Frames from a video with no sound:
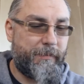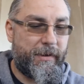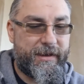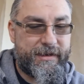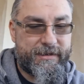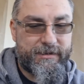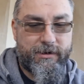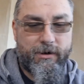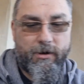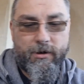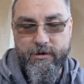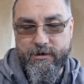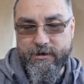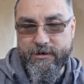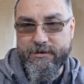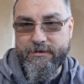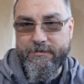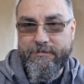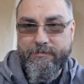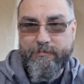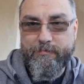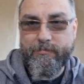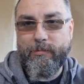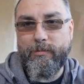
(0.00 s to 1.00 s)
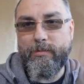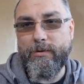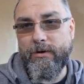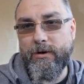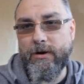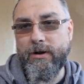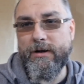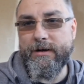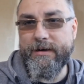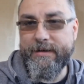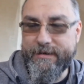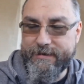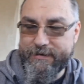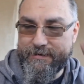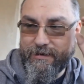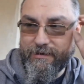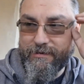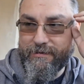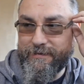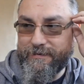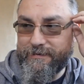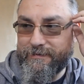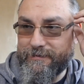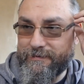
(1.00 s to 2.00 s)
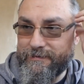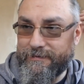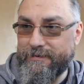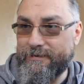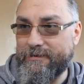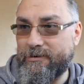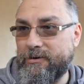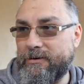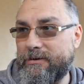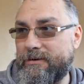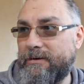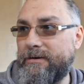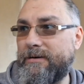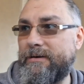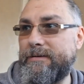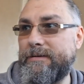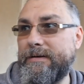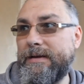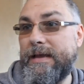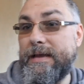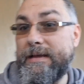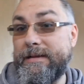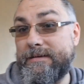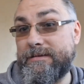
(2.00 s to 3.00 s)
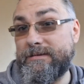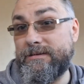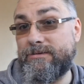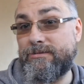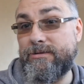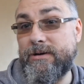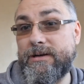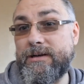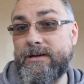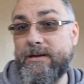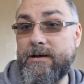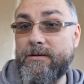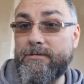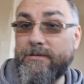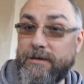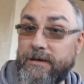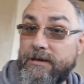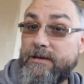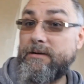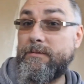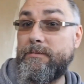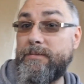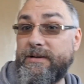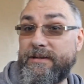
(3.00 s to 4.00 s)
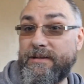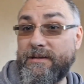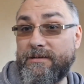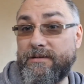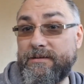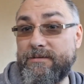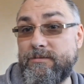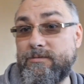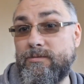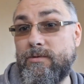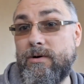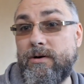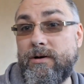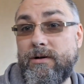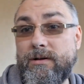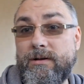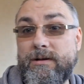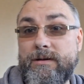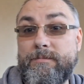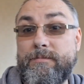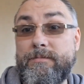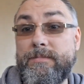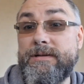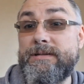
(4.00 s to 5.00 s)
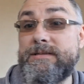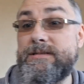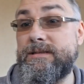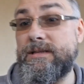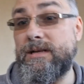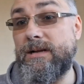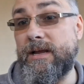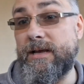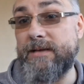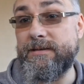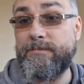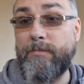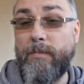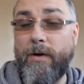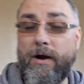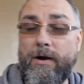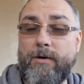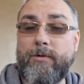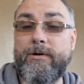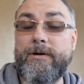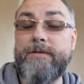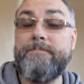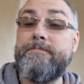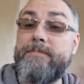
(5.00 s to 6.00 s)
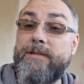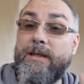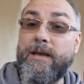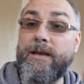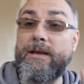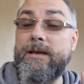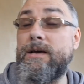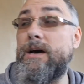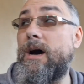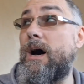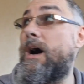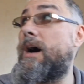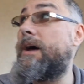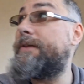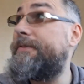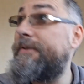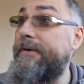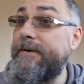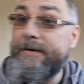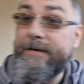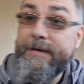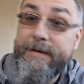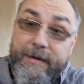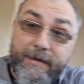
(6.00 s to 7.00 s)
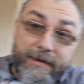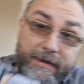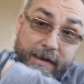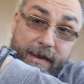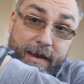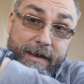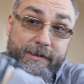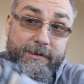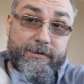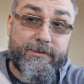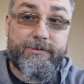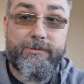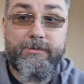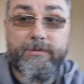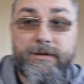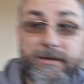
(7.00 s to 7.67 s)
it longer, pull on it. It straightened out a little bit in the wall. It still has power, thank God. Had to do a